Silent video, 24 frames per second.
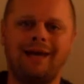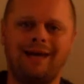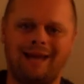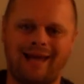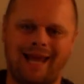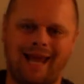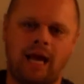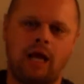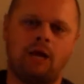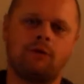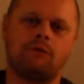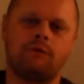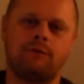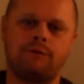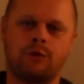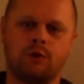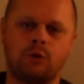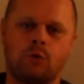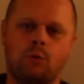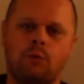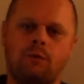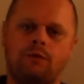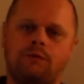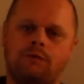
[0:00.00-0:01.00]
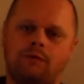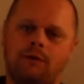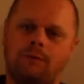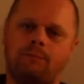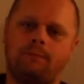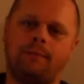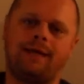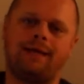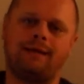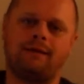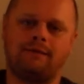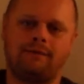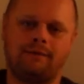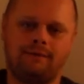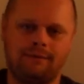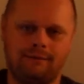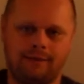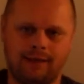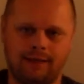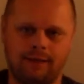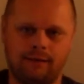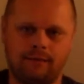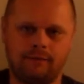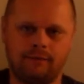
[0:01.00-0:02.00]
an answer choice that makes
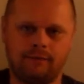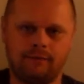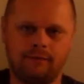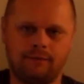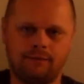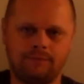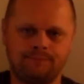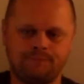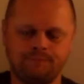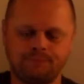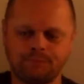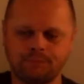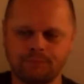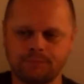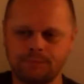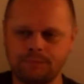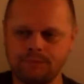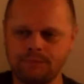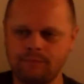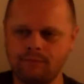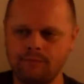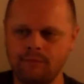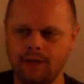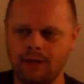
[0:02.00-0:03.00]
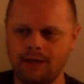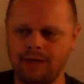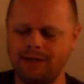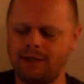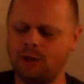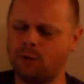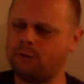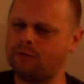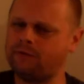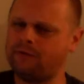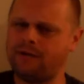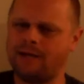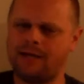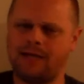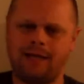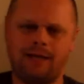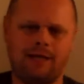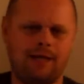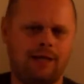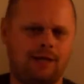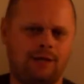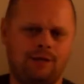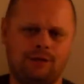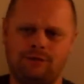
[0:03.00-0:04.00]
sense. Don't
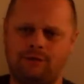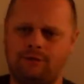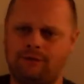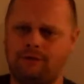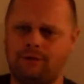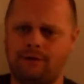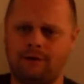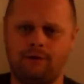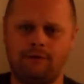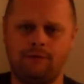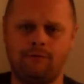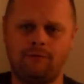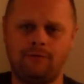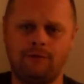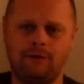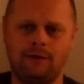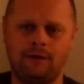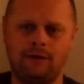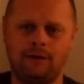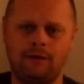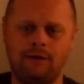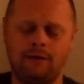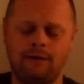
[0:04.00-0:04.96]
second guess yourself.